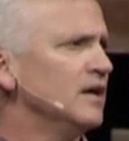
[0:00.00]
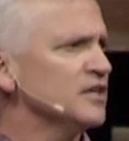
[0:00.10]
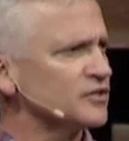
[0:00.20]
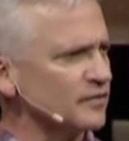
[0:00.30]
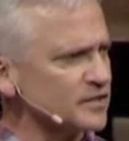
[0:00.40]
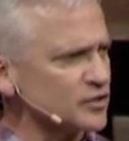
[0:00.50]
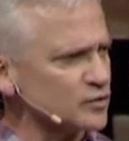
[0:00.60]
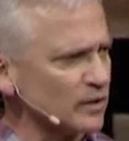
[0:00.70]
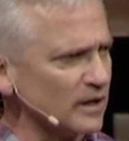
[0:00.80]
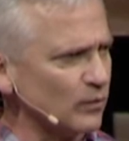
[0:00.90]
So, this is
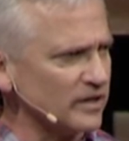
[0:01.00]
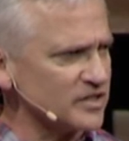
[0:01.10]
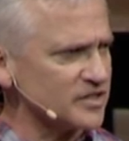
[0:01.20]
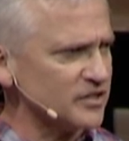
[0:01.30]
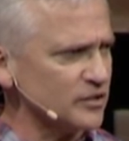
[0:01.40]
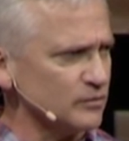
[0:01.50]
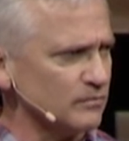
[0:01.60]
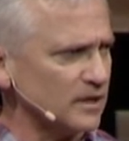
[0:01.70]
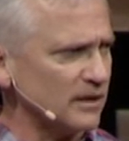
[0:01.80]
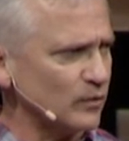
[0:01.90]
what I want us to do.
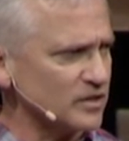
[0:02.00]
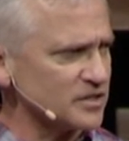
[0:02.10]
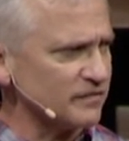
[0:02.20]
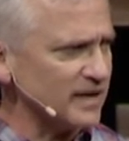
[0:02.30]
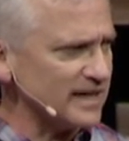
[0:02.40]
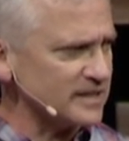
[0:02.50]
I want us to find